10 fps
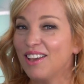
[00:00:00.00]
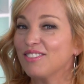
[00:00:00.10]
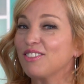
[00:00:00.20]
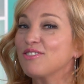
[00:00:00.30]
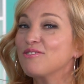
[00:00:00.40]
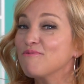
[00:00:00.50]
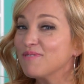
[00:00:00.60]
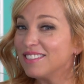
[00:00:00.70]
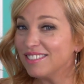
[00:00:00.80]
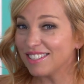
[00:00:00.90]
The
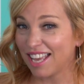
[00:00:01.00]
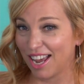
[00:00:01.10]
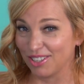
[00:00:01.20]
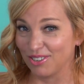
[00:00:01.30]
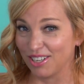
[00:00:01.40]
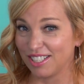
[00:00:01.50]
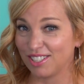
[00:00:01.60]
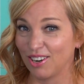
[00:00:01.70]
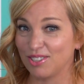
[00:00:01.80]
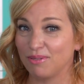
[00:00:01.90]
thrills category
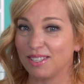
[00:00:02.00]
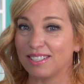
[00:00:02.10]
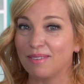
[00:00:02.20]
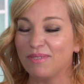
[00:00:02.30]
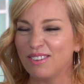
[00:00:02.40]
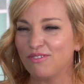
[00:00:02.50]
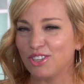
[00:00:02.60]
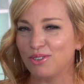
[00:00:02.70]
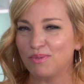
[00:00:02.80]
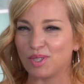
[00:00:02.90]
starts with something for
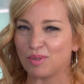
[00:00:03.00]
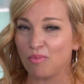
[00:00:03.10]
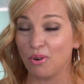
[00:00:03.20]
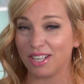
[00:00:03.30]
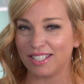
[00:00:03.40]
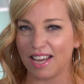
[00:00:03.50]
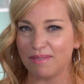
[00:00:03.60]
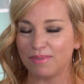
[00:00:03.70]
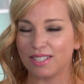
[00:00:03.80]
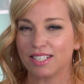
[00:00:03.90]
you sporty
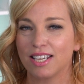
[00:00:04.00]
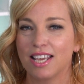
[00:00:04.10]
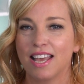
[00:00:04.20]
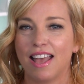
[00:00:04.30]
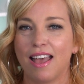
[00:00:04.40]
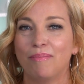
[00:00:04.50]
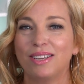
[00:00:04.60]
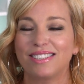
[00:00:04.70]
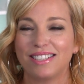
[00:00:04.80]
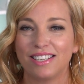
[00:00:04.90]
types.
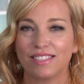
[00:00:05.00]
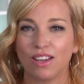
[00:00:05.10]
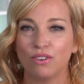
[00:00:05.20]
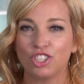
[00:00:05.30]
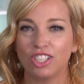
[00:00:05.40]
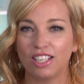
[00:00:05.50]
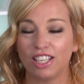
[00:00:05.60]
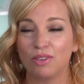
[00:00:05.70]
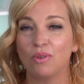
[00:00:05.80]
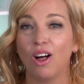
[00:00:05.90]
MSC's Ocean
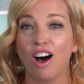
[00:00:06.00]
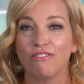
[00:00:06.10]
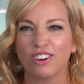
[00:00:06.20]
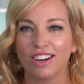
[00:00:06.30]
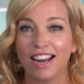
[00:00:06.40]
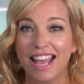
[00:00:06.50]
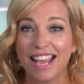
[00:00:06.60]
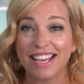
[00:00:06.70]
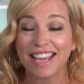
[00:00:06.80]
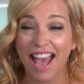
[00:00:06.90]
Key will offer
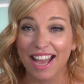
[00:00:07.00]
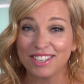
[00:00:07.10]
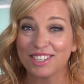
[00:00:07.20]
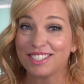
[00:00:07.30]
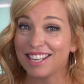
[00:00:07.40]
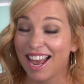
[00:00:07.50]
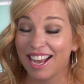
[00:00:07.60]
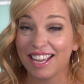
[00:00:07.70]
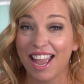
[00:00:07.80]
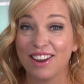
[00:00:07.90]
catch,
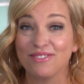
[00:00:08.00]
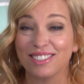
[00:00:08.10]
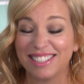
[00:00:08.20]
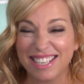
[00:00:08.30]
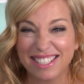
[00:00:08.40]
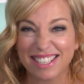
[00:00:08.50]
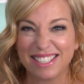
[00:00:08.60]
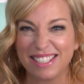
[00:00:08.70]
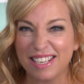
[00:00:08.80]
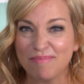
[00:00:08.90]
tag, and release
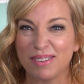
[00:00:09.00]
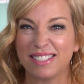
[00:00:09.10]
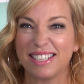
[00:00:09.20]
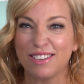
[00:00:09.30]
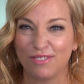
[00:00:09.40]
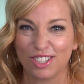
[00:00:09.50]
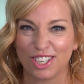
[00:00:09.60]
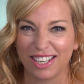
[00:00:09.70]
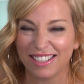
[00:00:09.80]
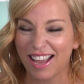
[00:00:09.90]
deep sea
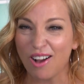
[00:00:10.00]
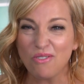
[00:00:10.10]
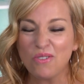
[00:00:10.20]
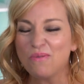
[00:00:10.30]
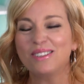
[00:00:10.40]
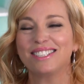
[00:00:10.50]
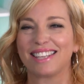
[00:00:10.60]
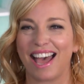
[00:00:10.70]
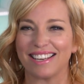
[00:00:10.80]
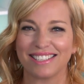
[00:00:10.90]
fishing. How cool is
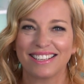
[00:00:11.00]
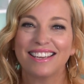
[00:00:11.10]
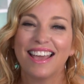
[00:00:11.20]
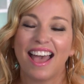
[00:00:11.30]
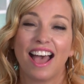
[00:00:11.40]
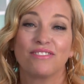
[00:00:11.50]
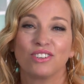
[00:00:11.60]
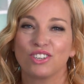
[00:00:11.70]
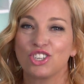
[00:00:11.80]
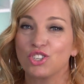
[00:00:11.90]
that?
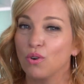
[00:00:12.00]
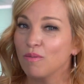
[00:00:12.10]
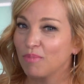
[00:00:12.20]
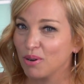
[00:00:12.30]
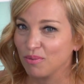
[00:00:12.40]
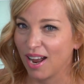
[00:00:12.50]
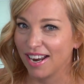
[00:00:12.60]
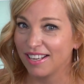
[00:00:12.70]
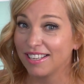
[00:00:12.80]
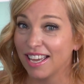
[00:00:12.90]
After a short boat
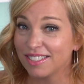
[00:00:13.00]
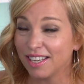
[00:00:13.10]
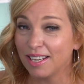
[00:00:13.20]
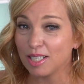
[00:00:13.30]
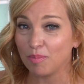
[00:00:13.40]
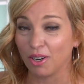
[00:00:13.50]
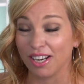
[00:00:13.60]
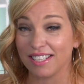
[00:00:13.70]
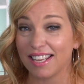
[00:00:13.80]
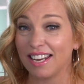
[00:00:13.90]
ride, guests can
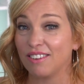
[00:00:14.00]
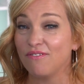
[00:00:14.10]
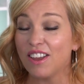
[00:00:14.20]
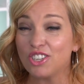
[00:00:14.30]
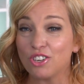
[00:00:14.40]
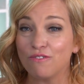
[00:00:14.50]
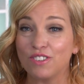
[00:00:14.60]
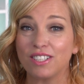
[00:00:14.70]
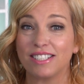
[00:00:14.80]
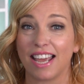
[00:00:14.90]
experience an
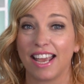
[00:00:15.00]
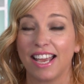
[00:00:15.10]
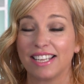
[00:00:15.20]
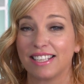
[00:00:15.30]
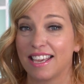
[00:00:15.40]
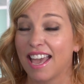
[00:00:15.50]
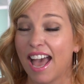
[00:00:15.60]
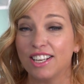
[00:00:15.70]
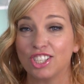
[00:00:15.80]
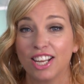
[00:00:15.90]
adventure-filled day as they
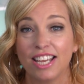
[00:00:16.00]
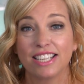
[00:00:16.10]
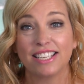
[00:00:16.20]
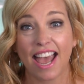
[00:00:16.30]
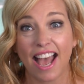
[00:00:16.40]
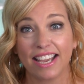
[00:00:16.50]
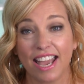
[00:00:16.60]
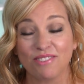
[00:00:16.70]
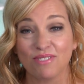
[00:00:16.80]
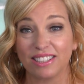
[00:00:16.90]
catch, tag,
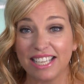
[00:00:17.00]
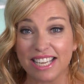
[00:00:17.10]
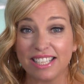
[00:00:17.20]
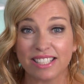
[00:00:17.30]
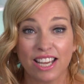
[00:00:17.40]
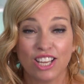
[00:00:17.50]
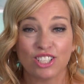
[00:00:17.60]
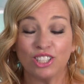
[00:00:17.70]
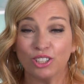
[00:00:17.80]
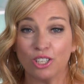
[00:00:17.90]
and release
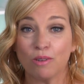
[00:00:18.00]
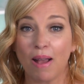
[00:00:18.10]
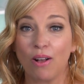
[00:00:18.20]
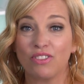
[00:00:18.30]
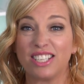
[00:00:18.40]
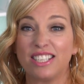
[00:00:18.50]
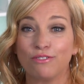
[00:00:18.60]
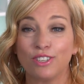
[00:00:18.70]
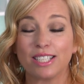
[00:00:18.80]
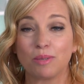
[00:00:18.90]
to learn about the
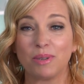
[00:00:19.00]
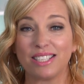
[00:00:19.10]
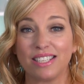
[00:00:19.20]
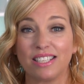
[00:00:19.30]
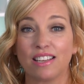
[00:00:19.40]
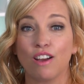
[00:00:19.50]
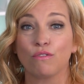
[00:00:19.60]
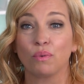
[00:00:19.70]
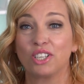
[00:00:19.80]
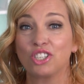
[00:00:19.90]
different species of
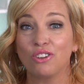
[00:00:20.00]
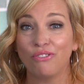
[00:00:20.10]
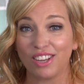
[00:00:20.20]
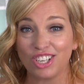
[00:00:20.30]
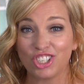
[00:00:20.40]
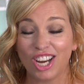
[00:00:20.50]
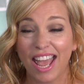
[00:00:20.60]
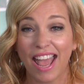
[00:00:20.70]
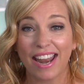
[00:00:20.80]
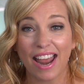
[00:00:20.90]
regional fish
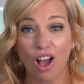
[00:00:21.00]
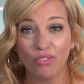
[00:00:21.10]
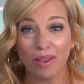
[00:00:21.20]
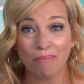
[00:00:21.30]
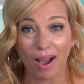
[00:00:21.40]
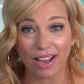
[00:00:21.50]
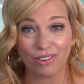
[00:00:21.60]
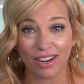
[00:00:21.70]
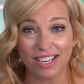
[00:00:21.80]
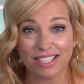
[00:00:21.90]
and how they
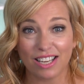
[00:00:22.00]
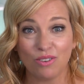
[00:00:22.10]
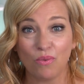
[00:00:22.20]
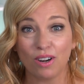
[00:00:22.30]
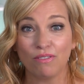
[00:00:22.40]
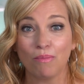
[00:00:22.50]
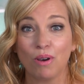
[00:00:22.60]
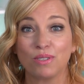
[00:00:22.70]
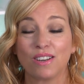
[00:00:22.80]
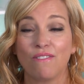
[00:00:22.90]
migrate in one of the
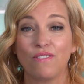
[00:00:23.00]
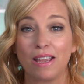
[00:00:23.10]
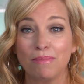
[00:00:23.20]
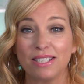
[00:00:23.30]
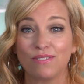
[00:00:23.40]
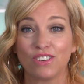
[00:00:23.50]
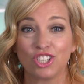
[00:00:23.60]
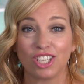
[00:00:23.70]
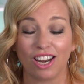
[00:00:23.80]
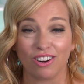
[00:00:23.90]
most famous
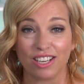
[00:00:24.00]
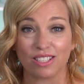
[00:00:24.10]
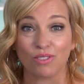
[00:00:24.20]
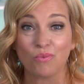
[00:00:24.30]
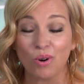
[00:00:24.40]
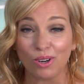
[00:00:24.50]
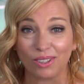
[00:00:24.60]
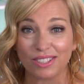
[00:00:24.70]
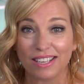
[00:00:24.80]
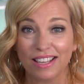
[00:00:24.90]
fishing areas of the
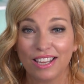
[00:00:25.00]
world.